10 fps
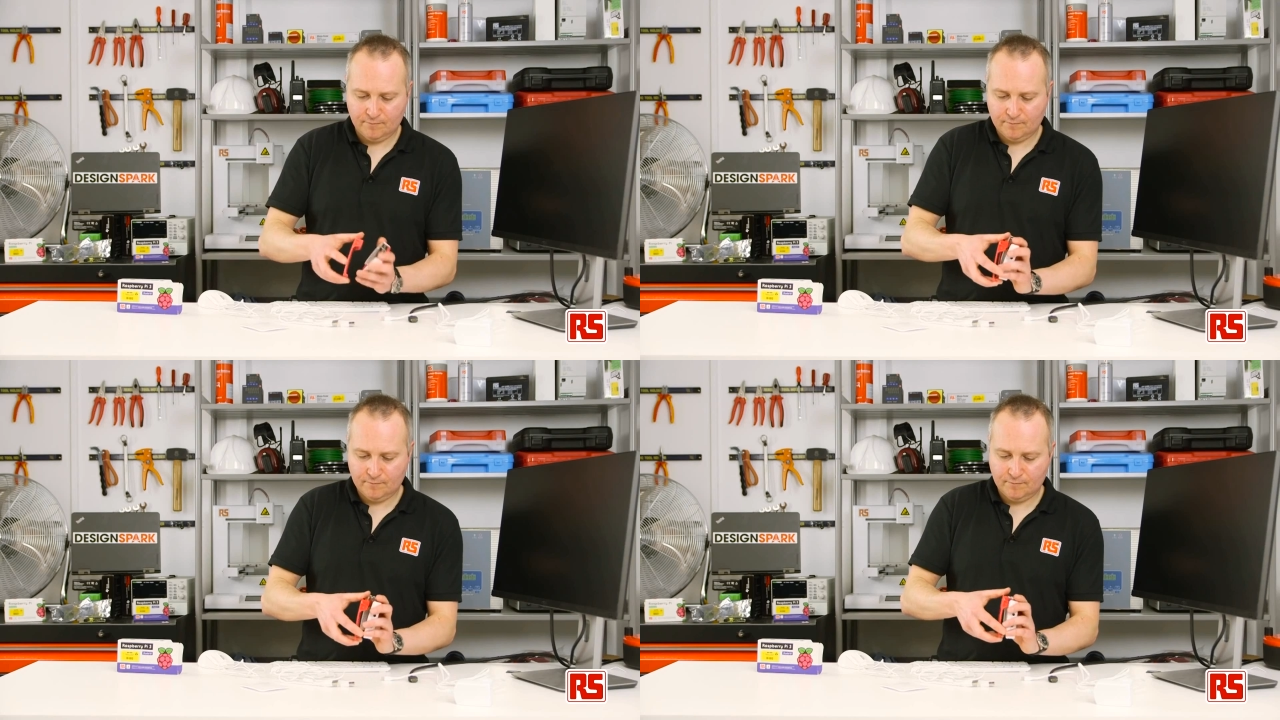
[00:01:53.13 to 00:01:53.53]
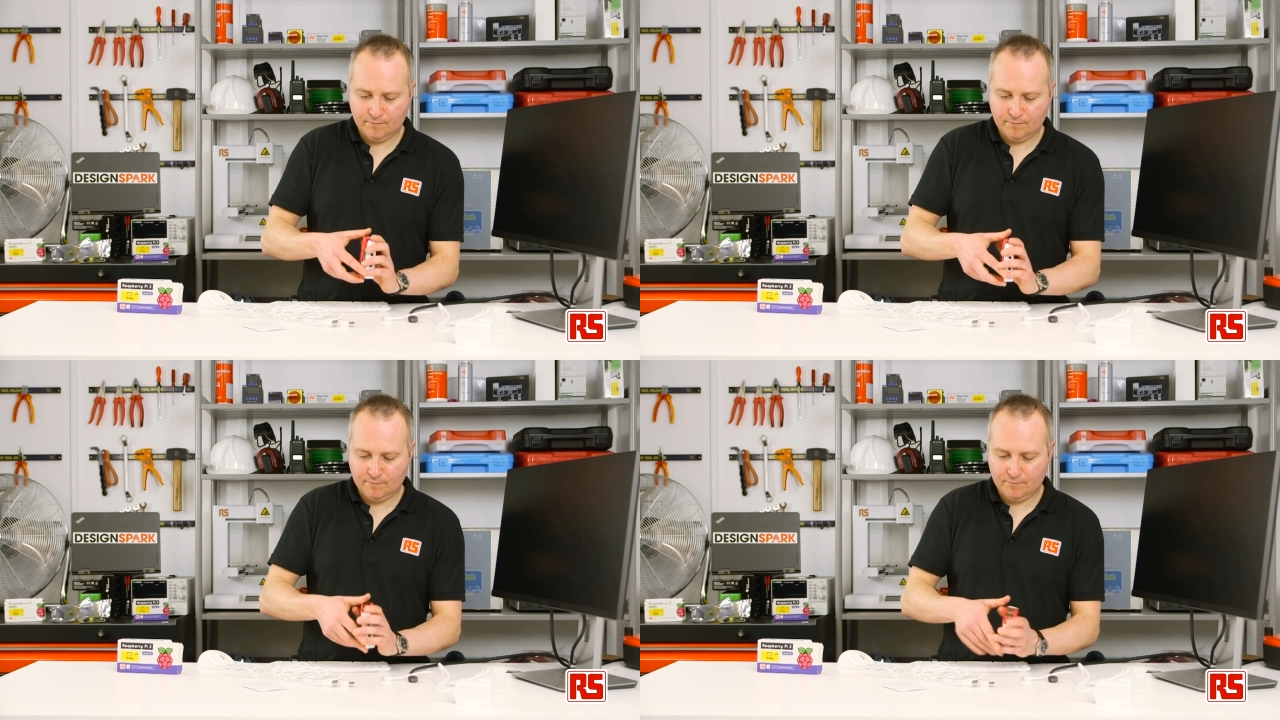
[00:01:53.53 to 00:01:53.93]

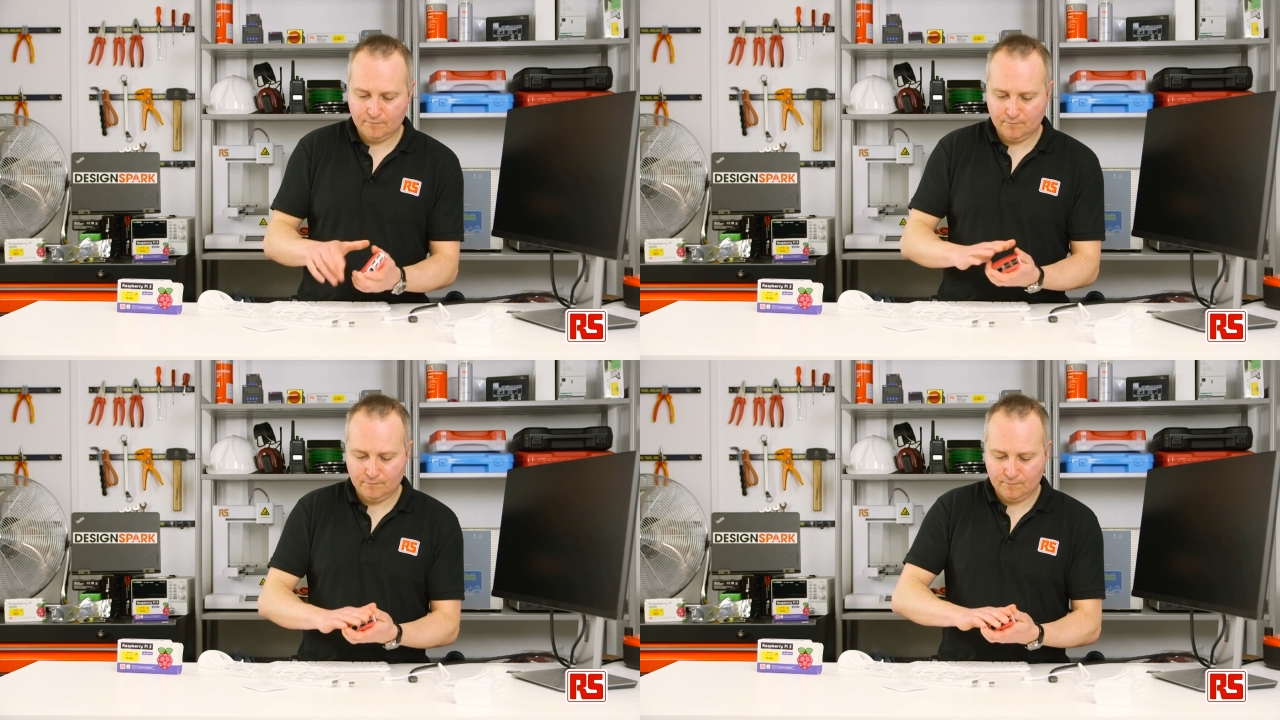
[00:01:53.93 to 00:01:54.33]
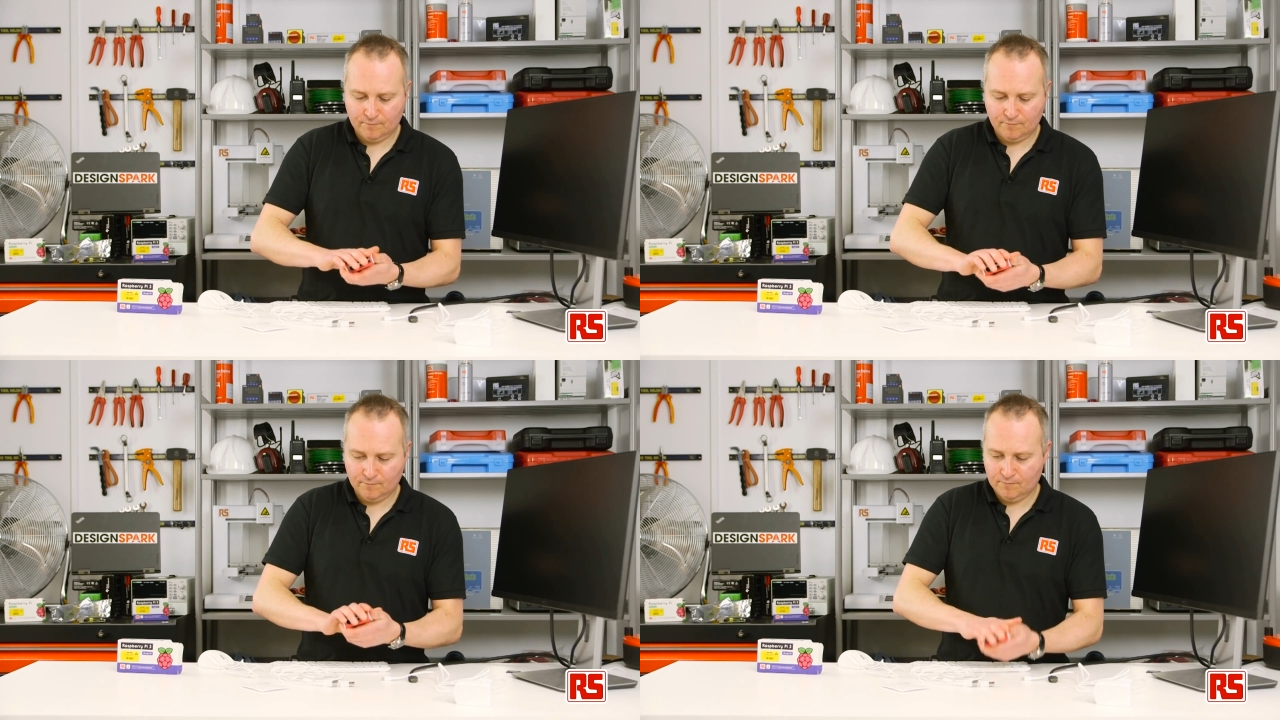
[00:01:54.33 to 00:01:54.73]

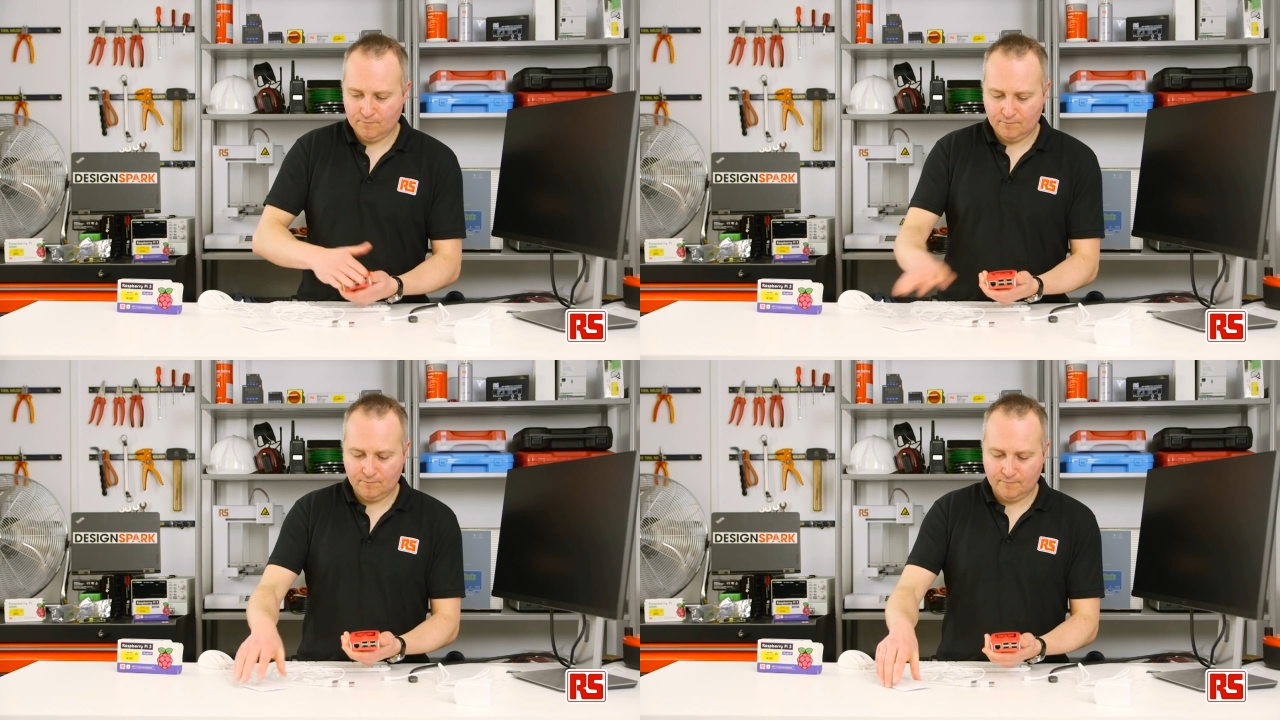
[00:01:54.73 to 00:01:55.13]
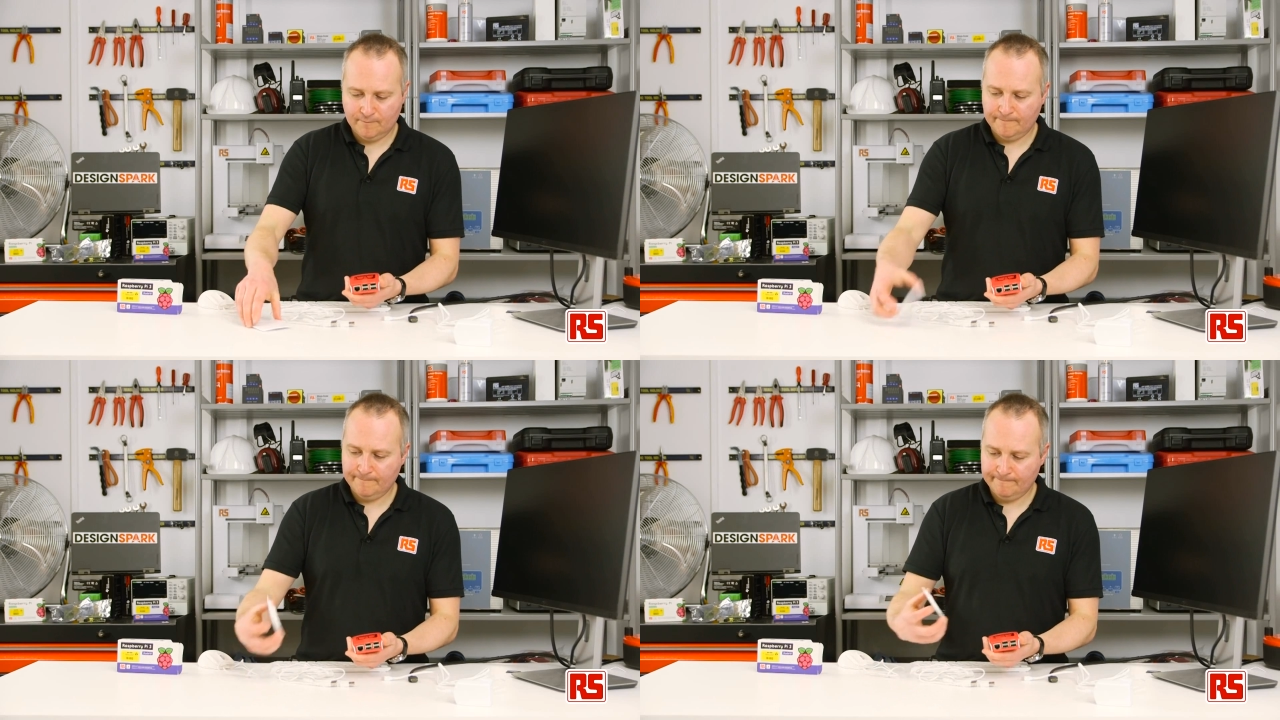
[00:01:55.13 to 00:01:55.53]

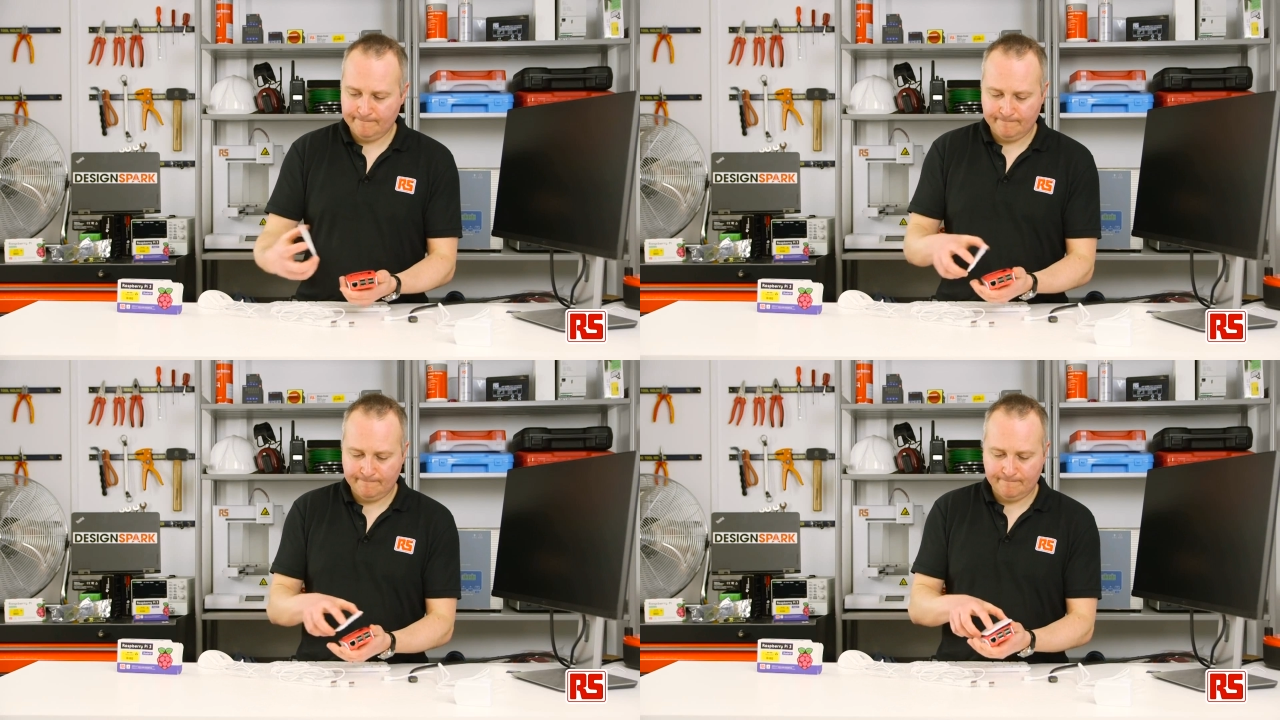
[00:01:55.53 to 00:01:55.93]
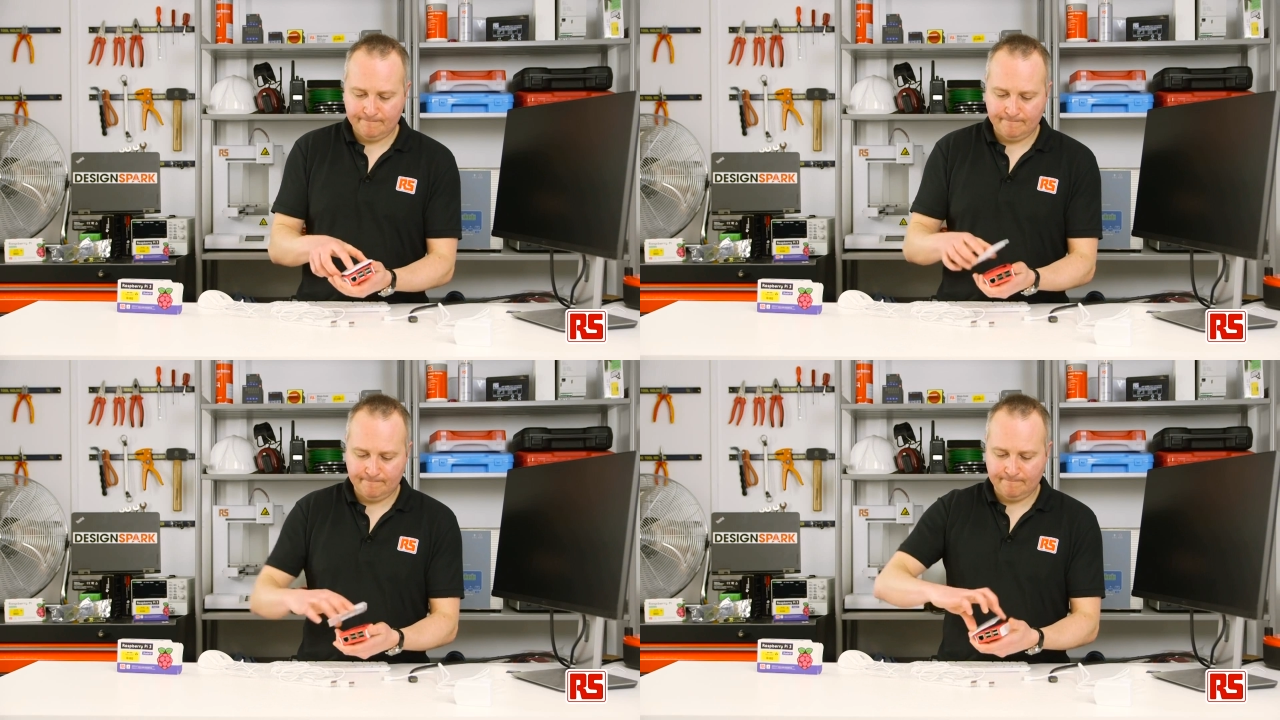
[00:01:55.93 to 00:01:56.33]

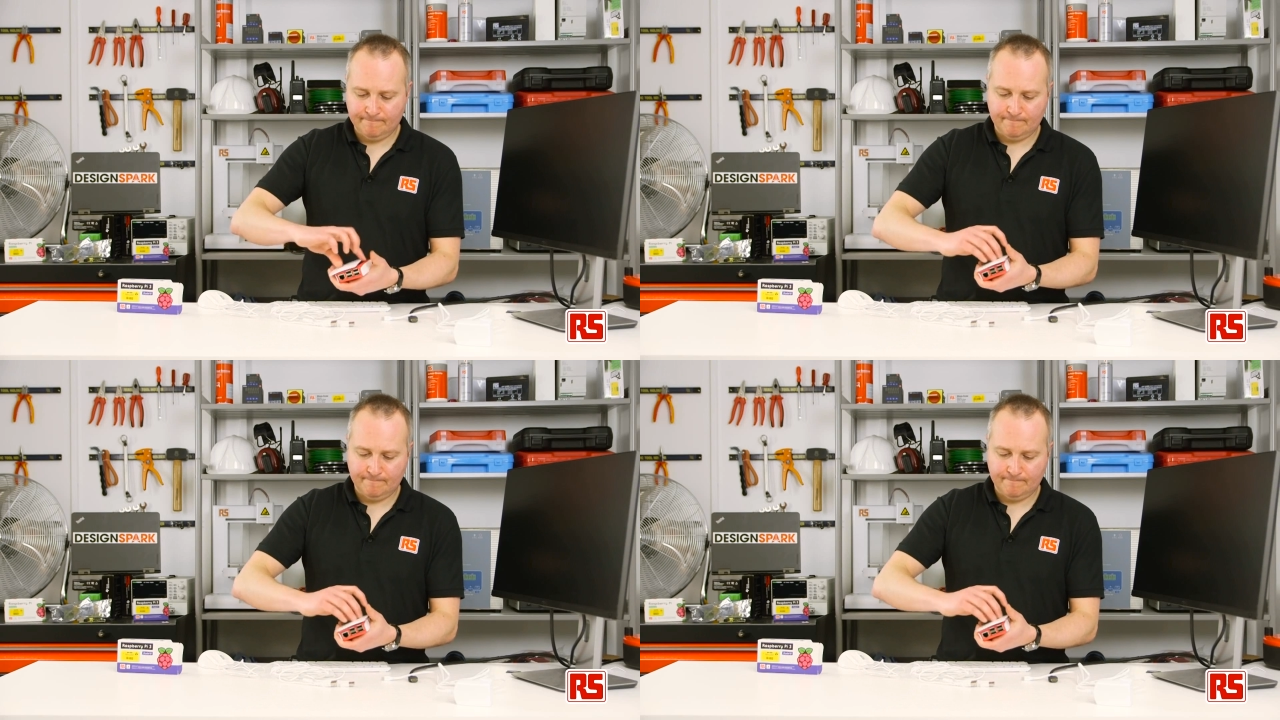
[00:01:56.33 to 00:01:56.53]
No one is speaking in this clip.